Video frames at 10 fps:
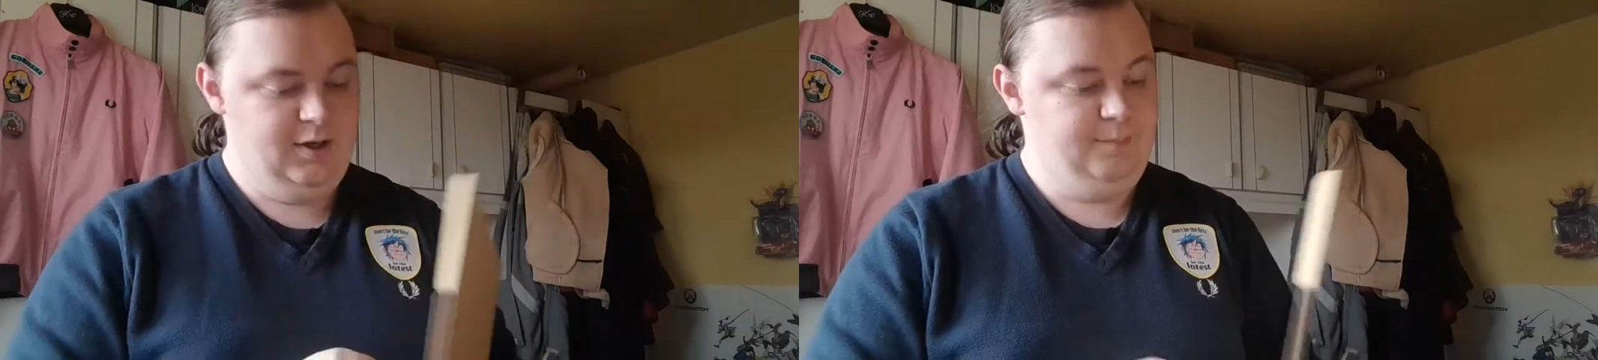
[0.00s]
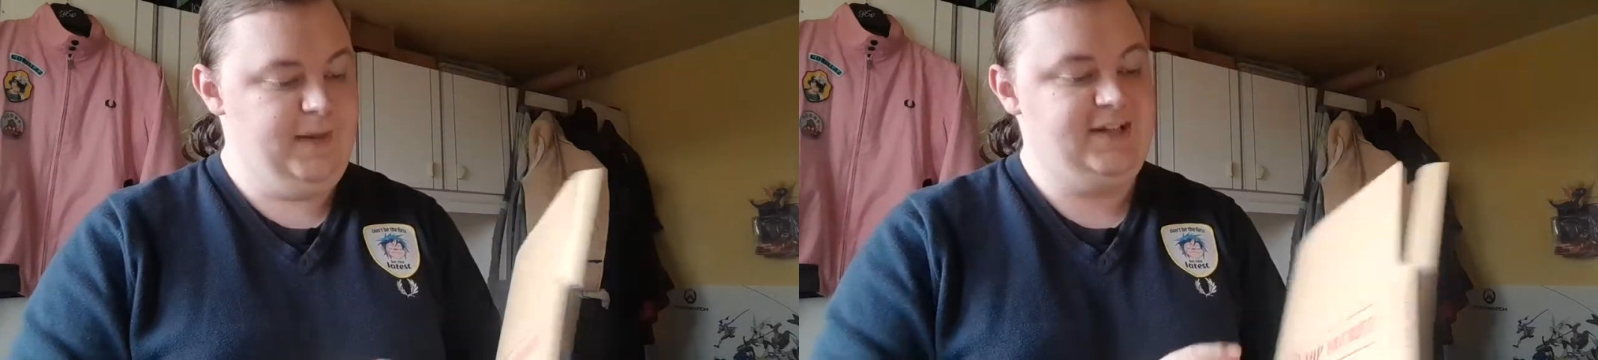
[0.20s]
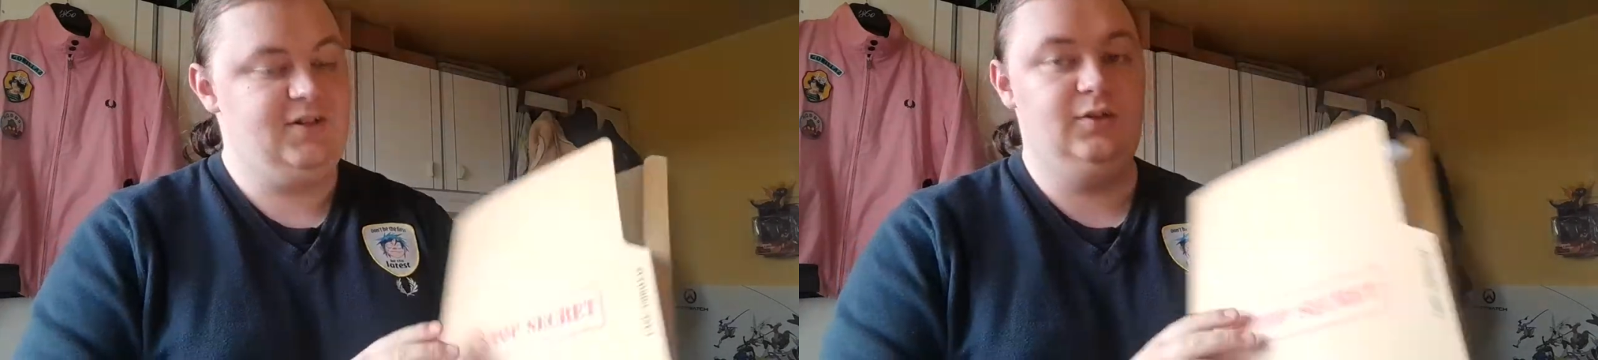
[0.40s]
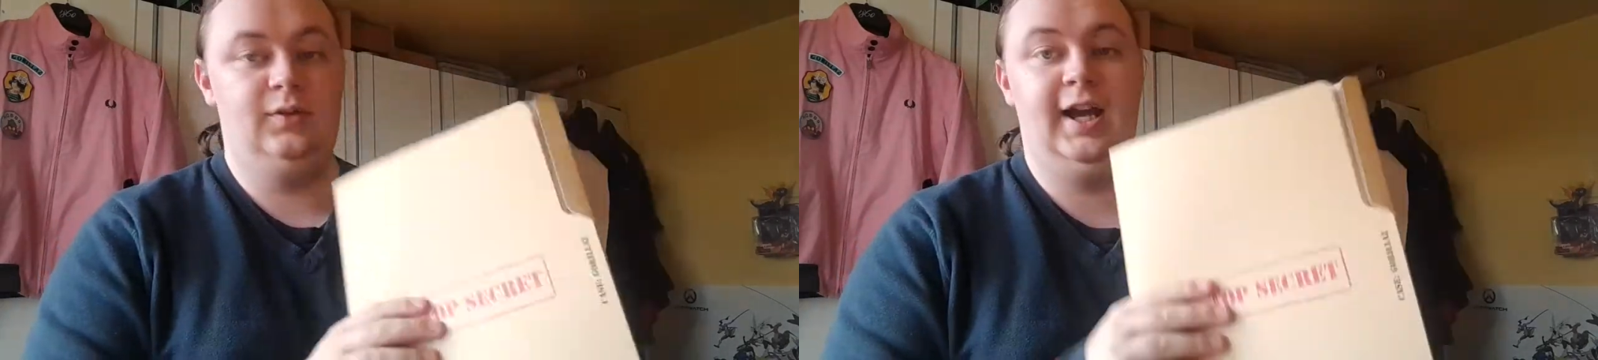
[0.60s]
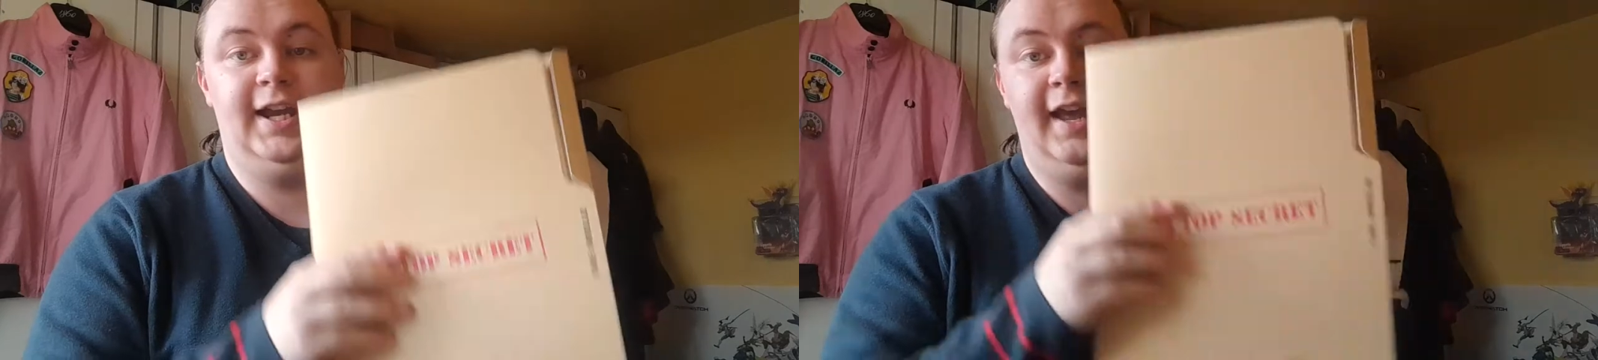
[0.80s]
made to look
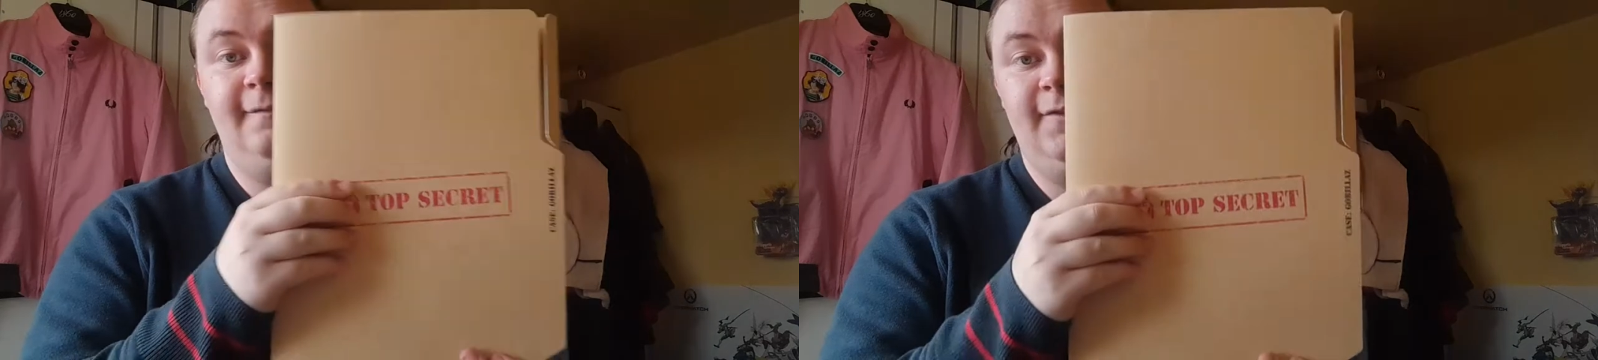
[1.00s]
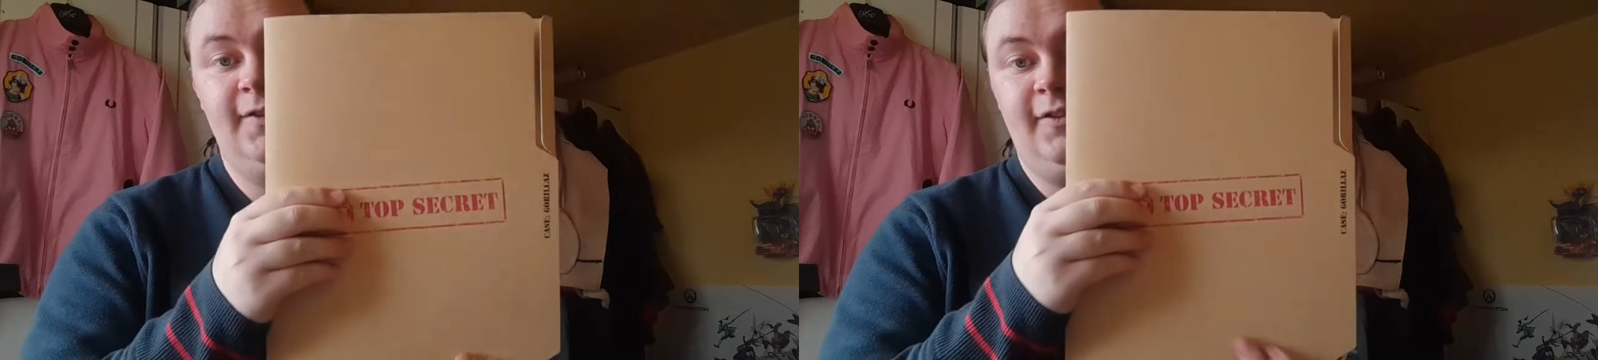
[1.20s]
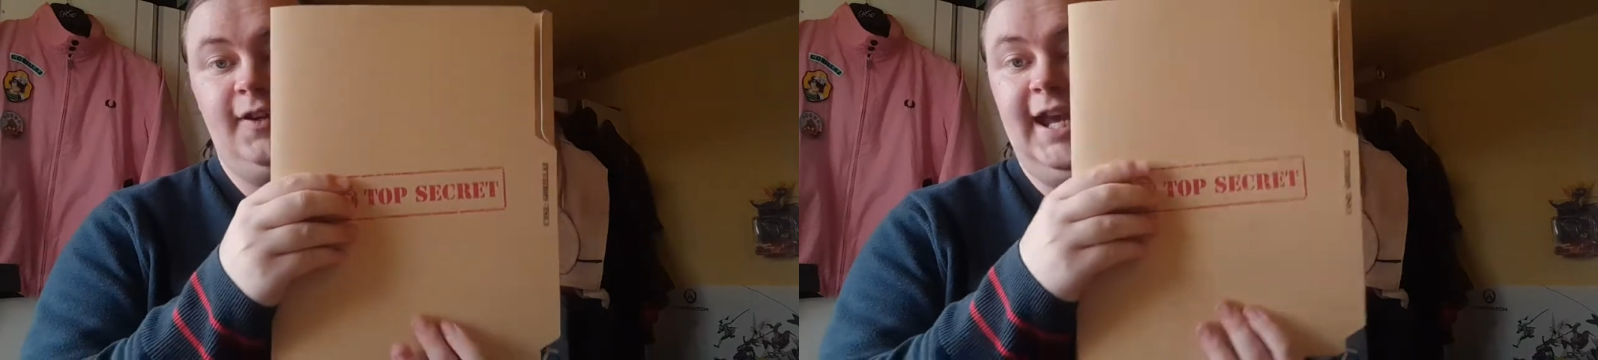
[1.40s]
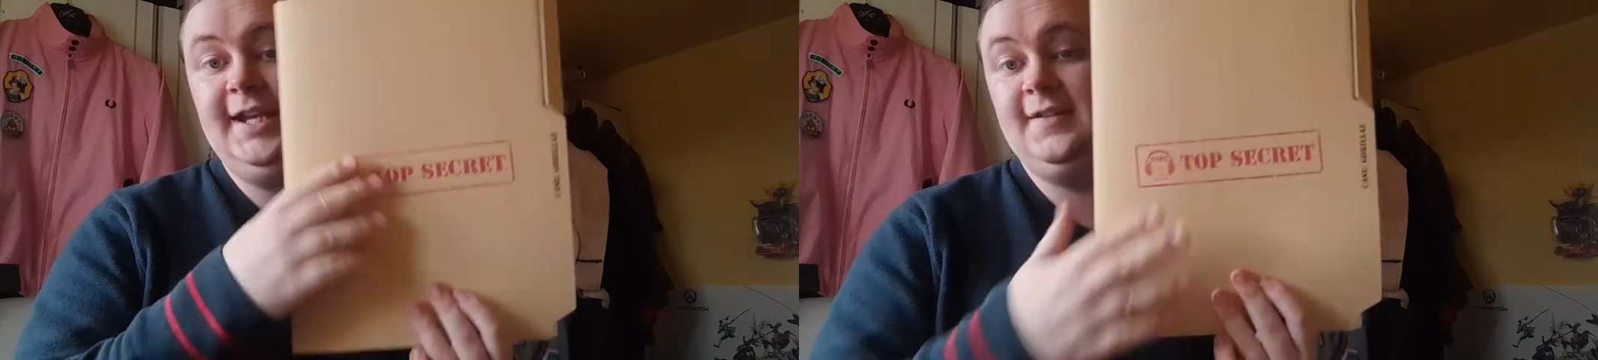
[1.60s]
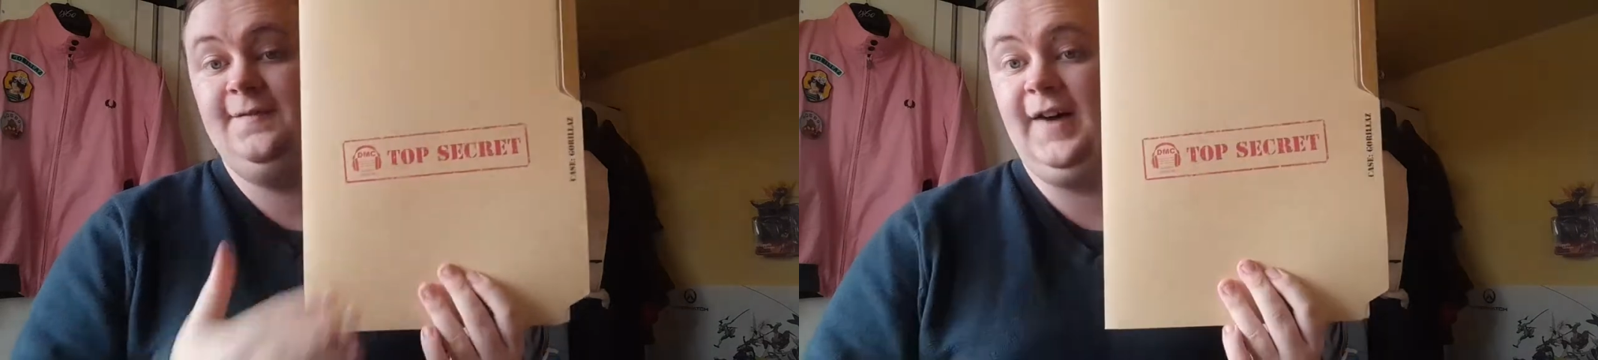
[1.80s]
like every other
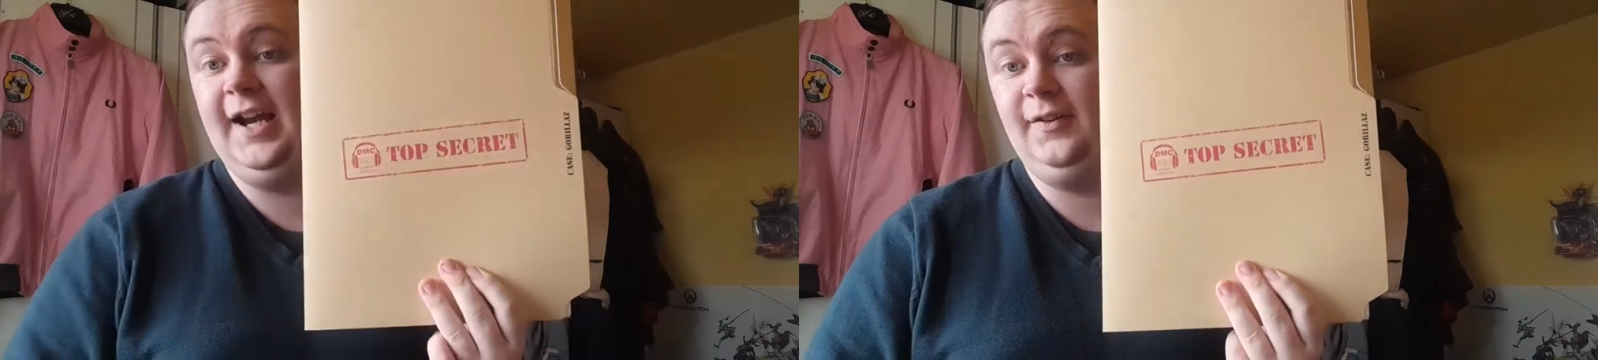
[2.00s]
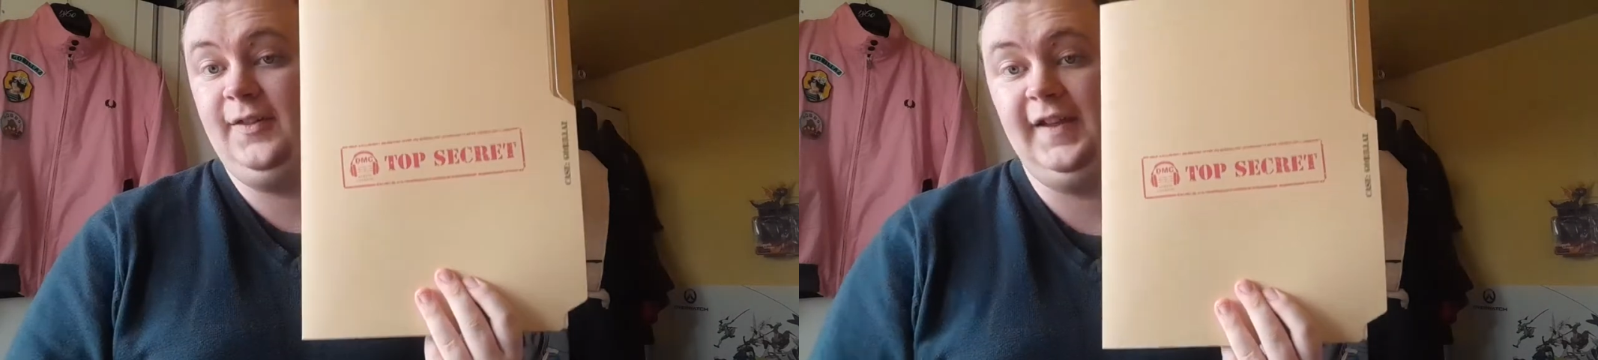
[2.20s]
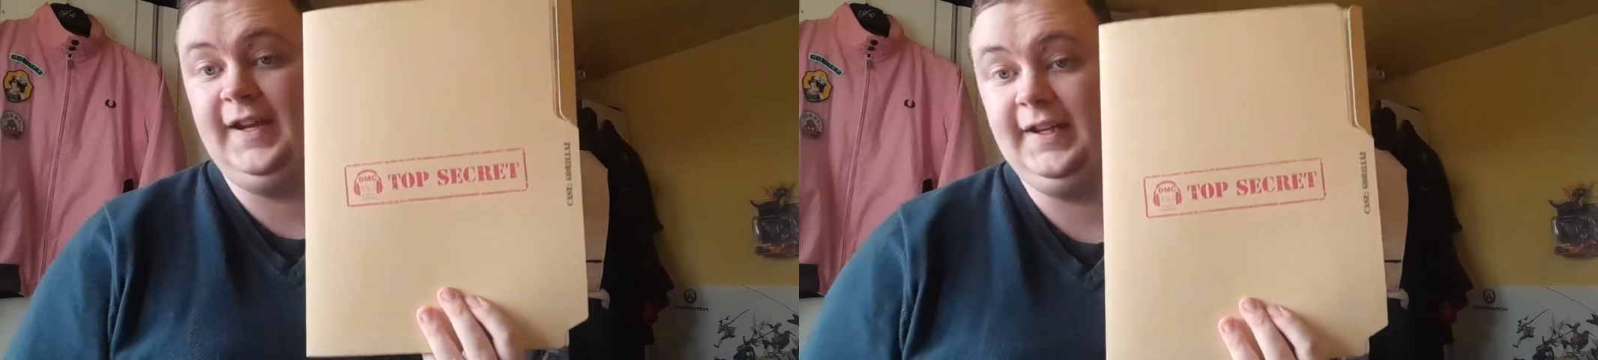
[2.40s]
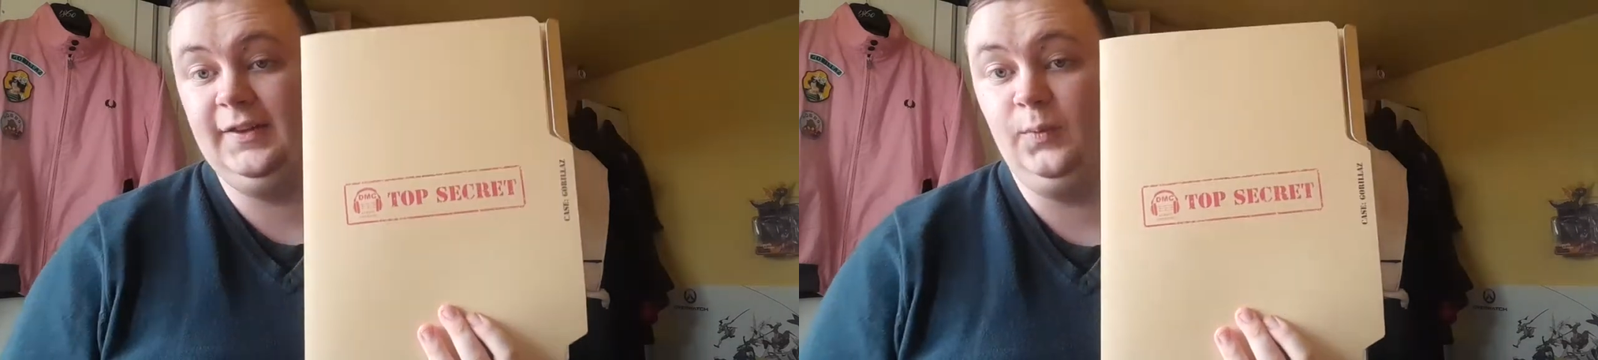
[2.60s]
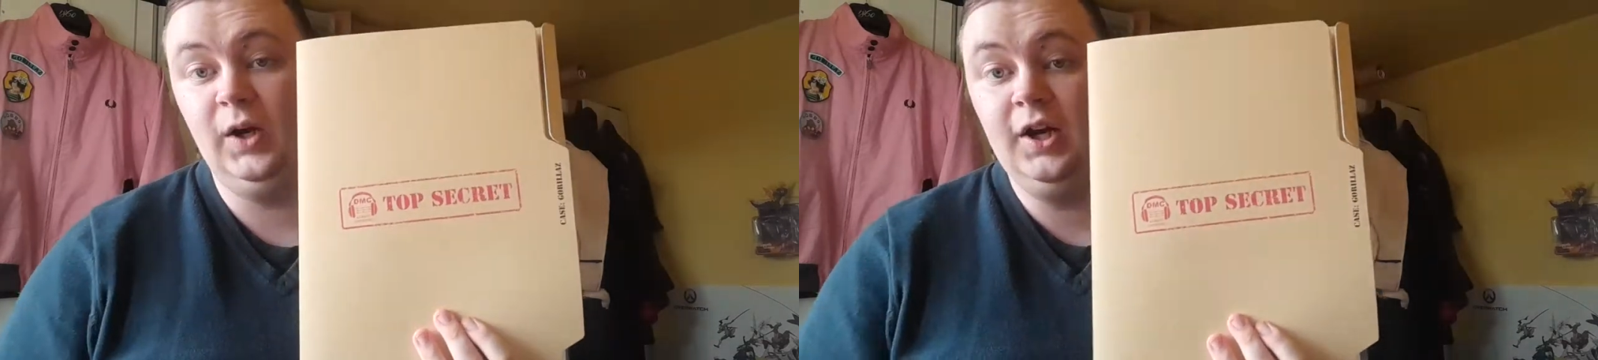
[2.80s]
case file thing in
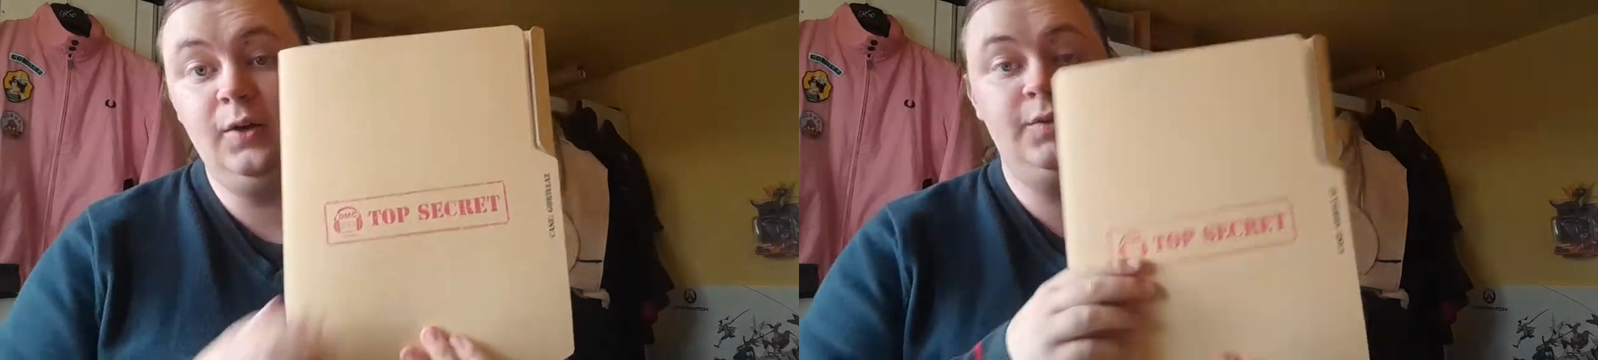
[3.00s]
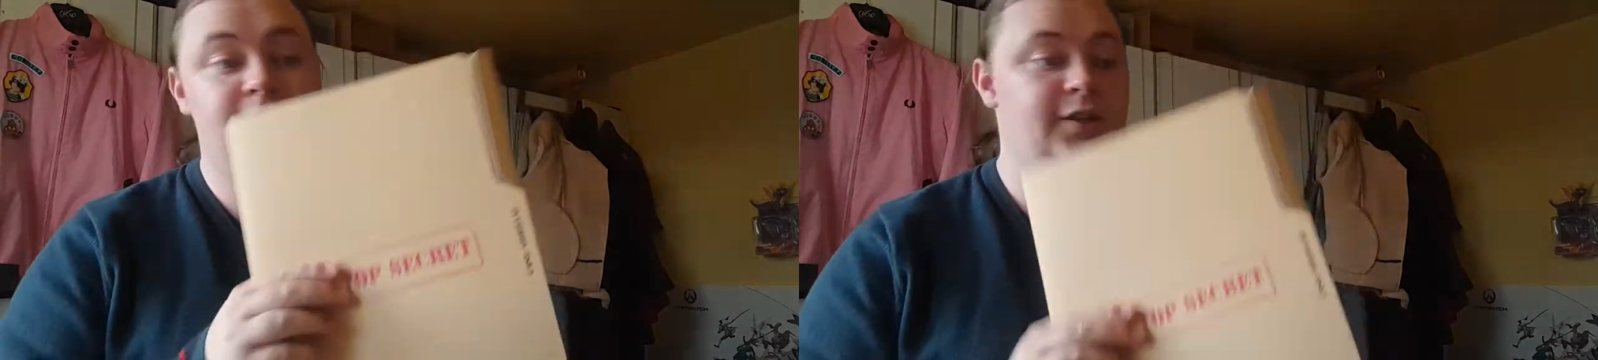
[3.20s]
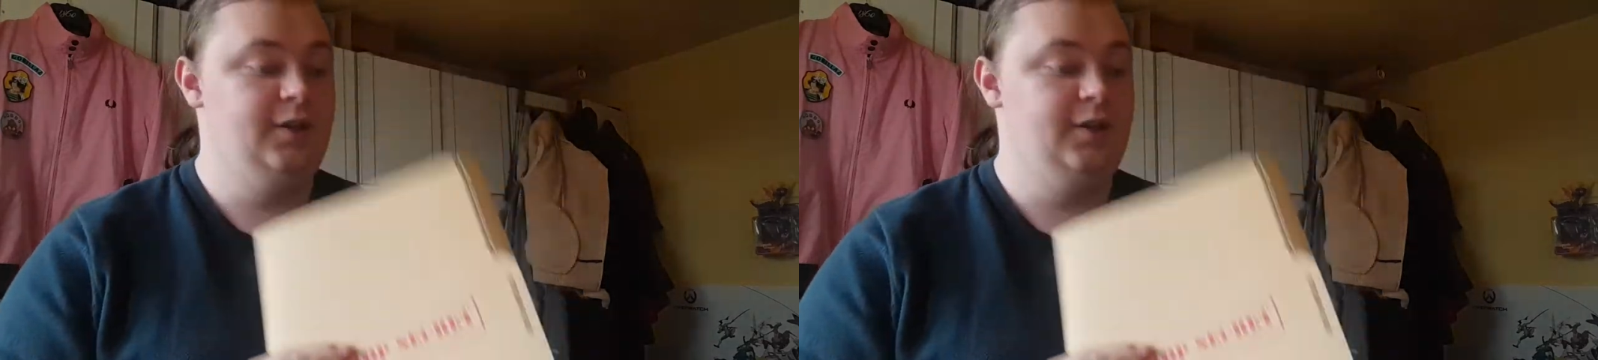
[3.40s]
the world.